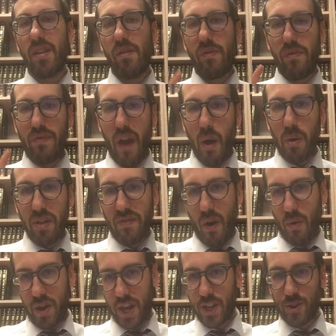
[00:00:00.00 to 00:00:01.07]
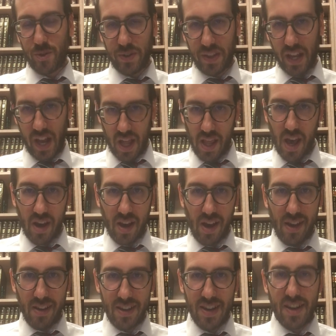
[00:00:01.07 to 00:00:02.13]
Very, very interesting
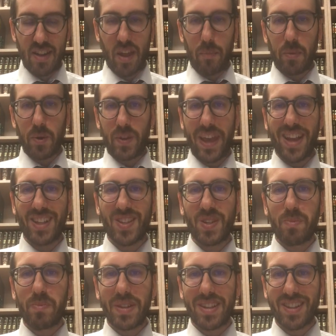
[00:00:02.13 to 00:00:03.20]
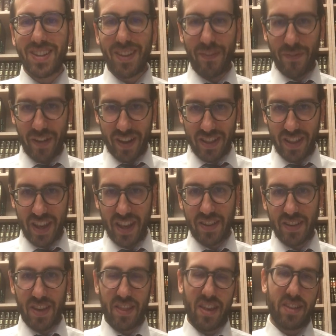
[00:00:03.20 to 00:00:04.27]
halacha that pertains specifically
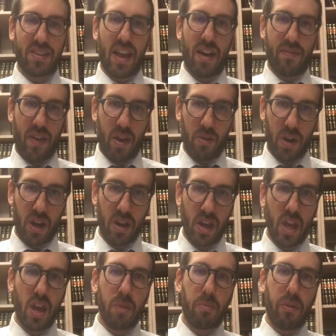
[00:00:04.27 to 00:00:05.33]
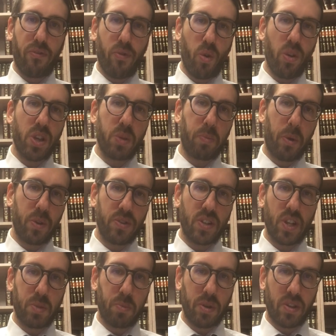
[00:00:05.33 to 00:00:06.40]
to this avera. Before this person
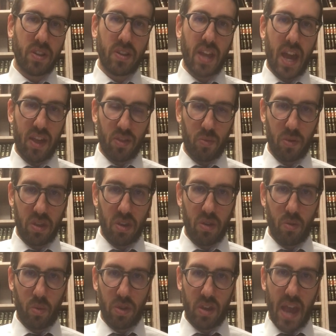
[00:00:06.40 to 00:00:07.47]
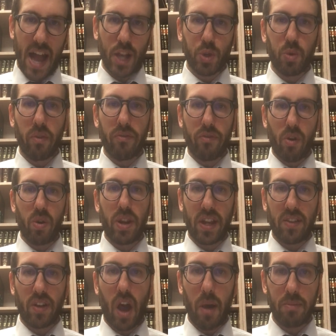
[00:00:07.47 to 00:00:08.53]
is put to death, when the actual
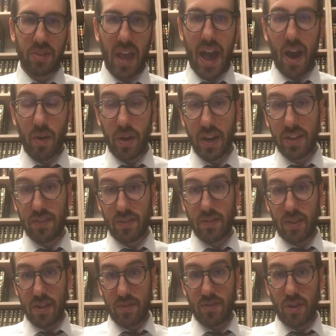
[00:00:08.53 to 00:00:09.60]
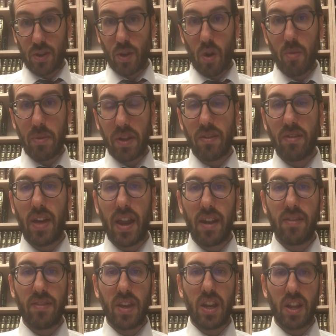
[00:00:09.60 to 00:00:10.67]
verdict comes out and it's determined that
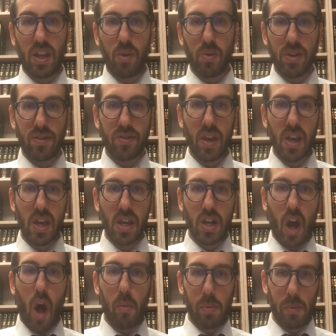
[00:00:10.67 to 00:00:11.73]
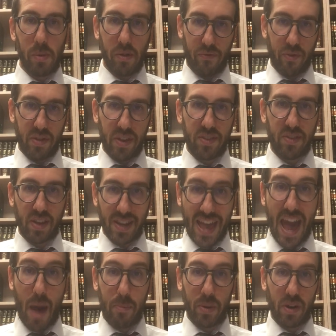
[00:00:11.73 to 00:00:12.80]
indeed he was culpable for this
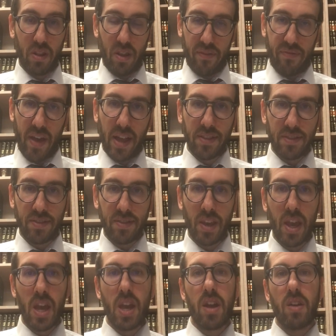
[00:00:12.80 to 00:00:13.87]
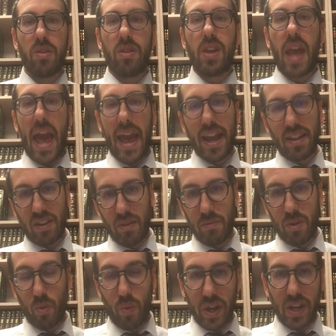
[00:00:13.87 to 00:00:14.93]
capital offense, the Eidim,
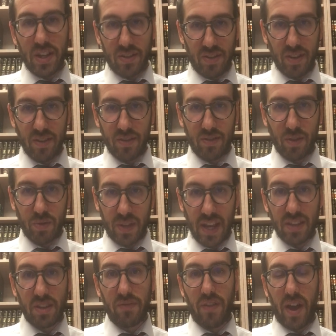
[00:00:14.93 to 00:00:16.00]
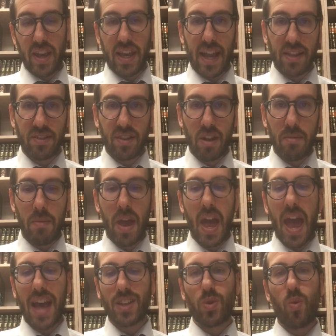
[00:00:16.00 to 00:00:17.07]
the witnesses who testify against him,
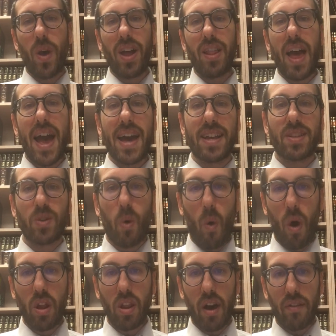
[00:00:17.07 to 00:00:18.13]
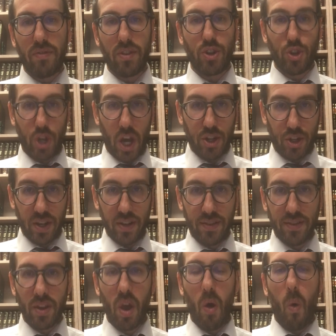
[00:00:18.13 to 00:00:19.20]
as well as all of the
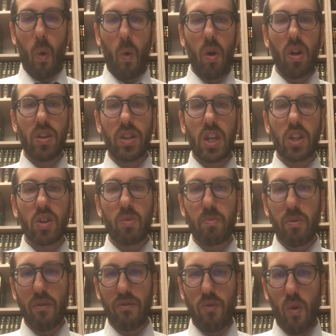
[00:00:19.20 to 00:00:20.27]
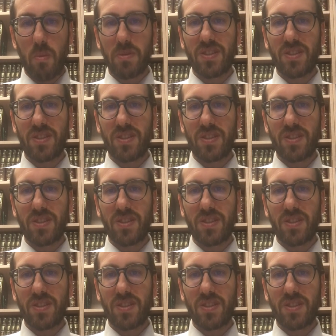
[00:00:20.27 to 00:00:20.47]
judges, all need to perform